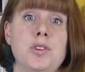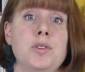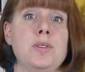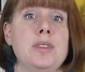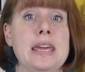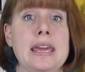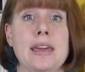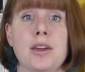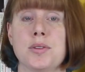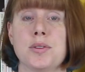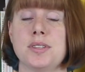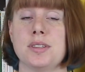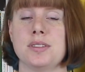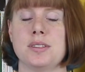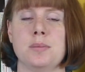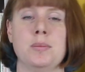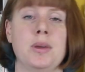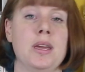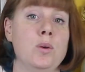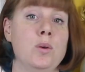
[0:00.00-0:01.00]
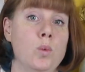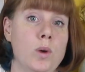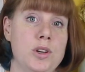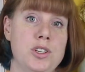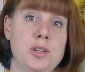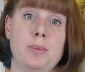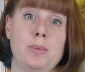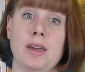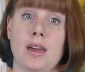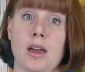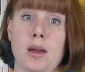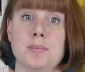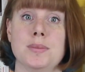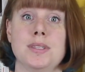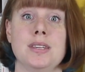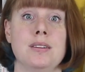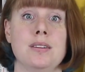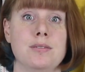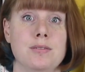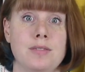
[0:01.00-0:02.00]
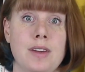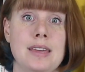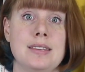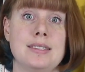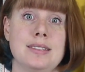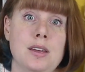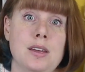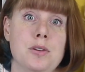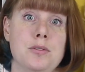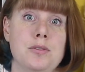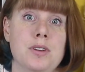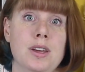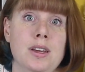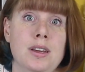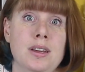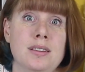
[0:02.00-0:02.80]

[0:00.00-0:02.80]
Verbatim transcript: to the ecosystem in which it becomes invasive.